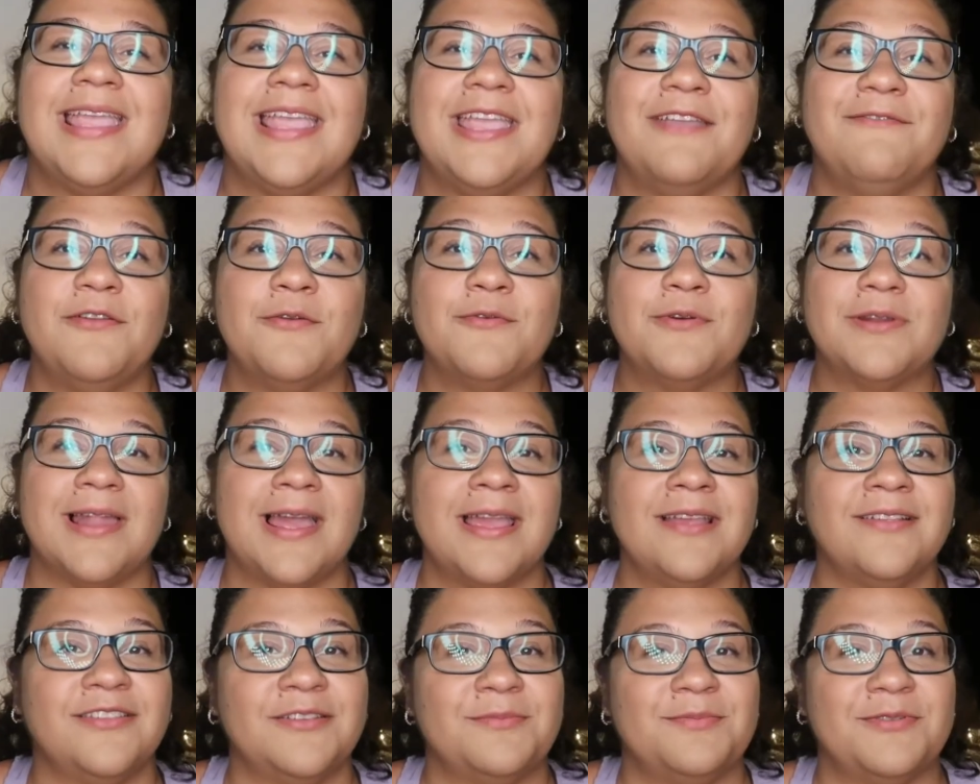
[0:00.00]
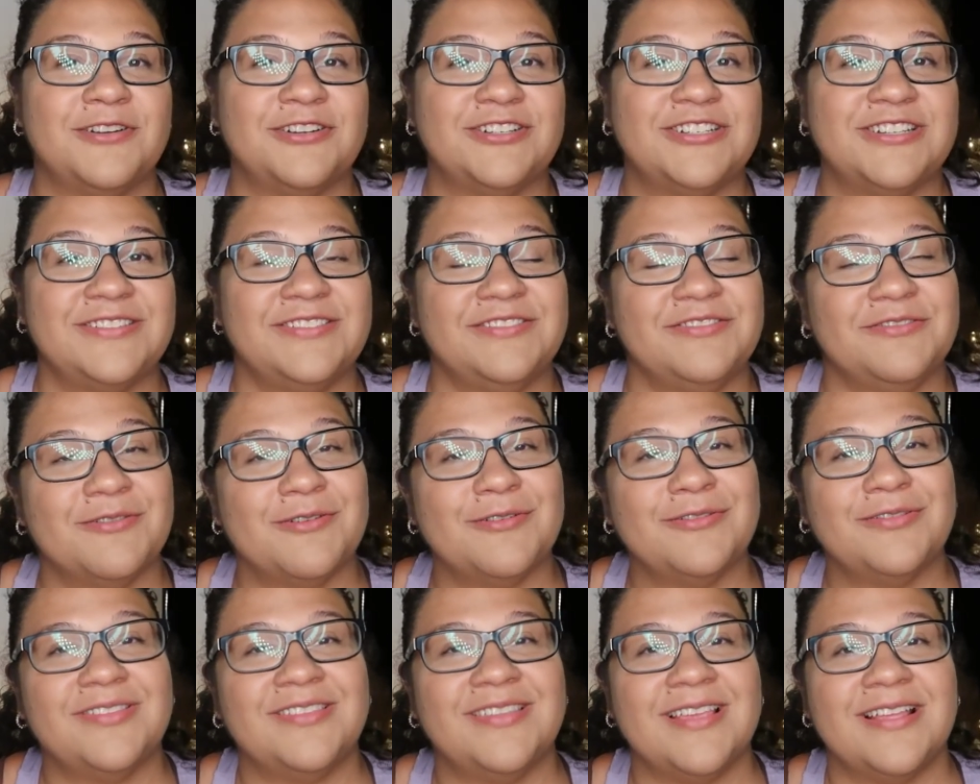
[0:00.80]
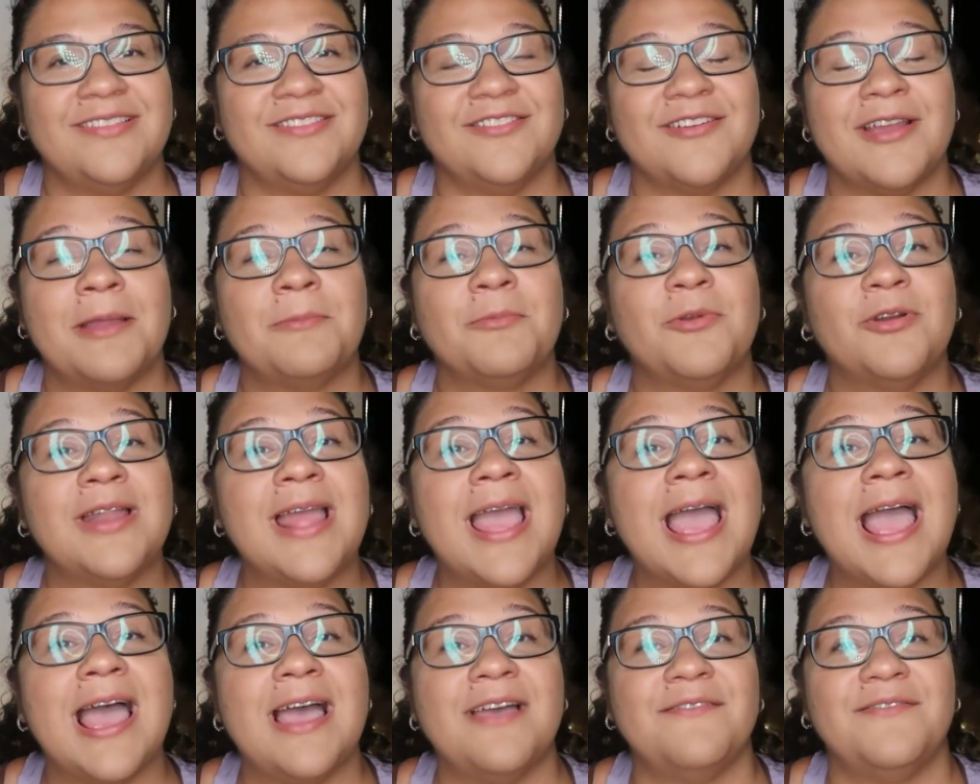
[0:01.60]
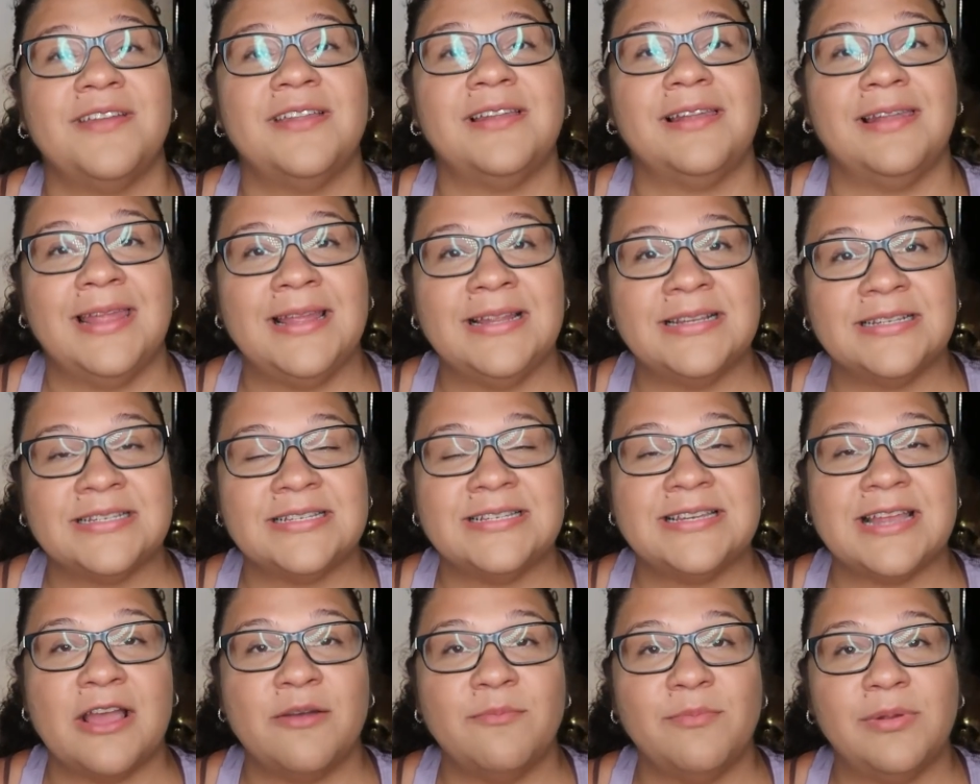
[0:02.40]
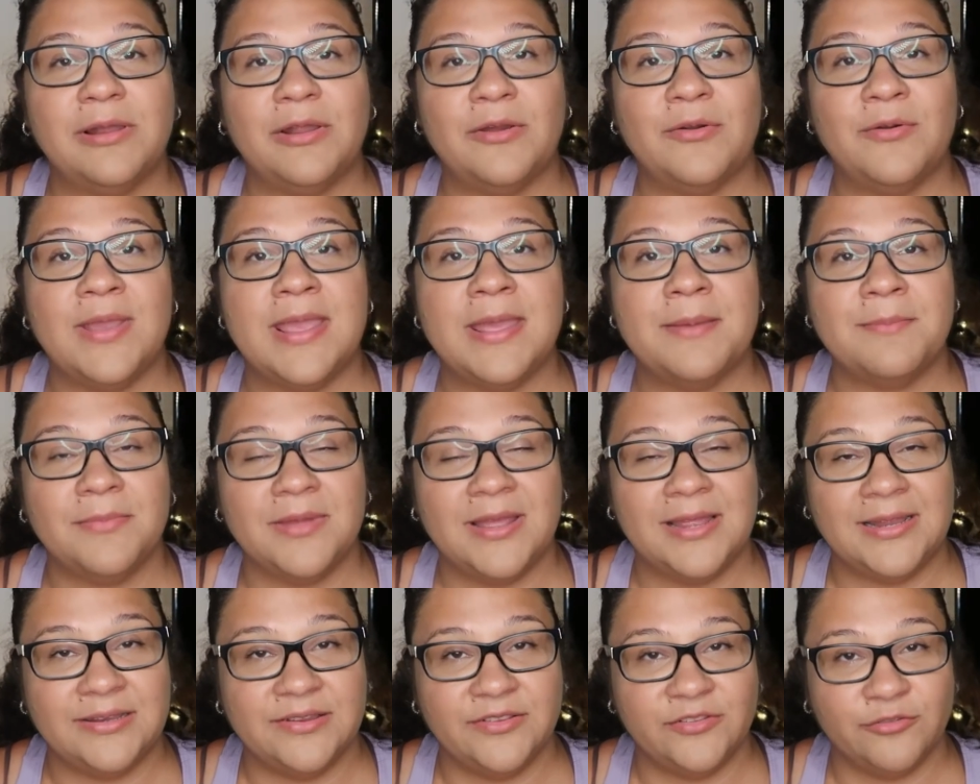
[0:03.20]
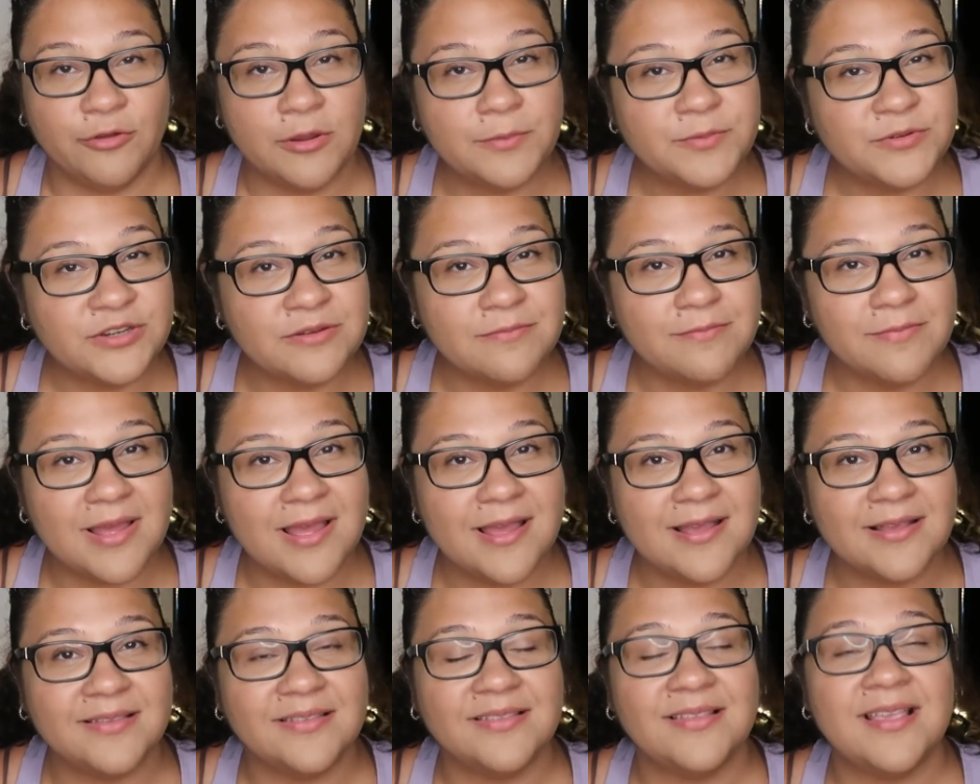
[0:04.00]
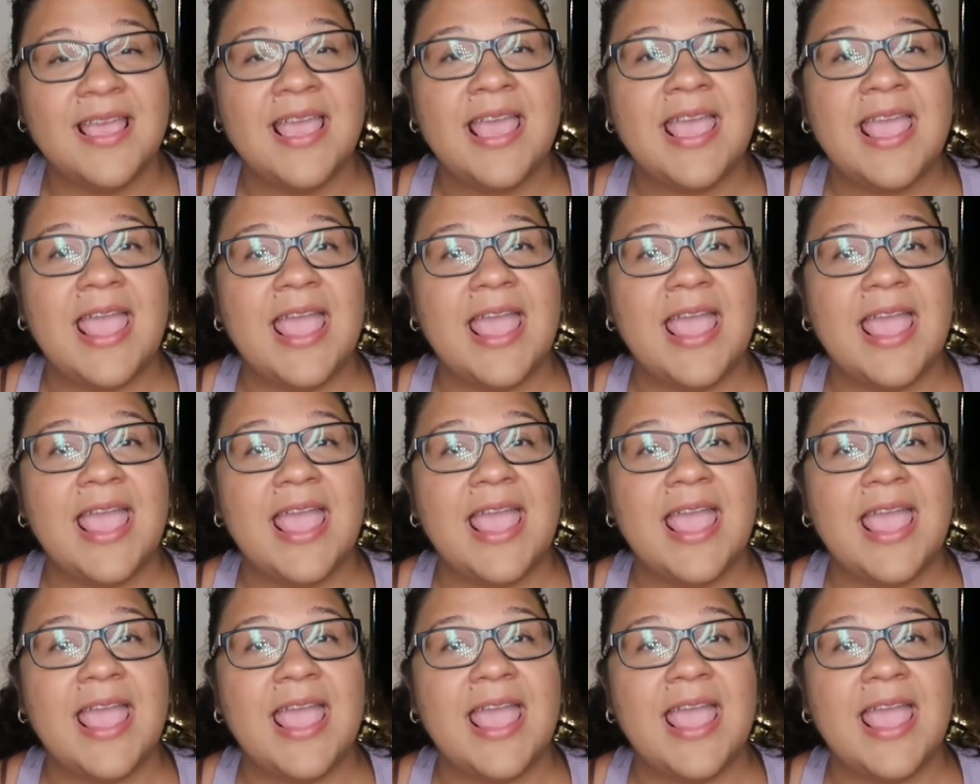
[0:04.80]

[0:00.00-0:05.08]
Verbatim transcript: if you would like to purchase your own sensor, I'm gonna have it linked down below in my description box.